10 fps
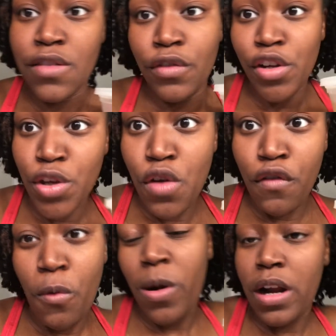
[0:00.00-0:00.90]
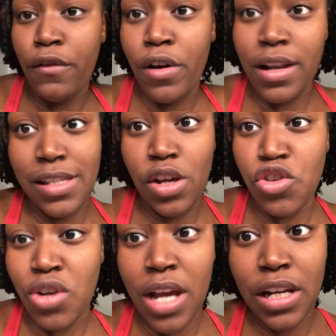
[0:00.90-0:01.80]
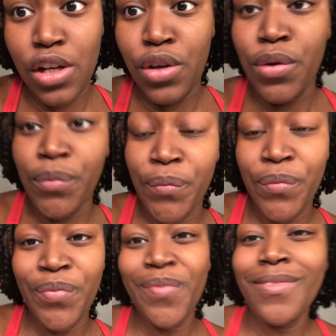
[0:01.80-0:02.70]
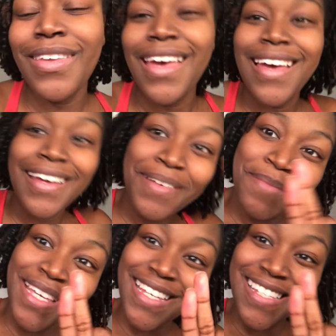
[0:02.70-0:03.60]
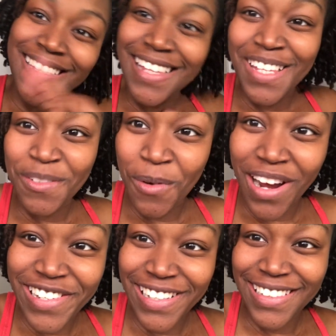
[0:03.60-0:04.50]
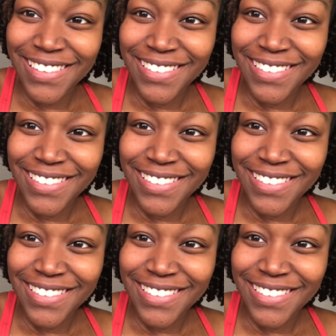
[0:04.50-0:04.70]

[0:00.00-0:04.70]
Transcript: for you for whatever it is that you're trying to do. Peace. Thanks for watching.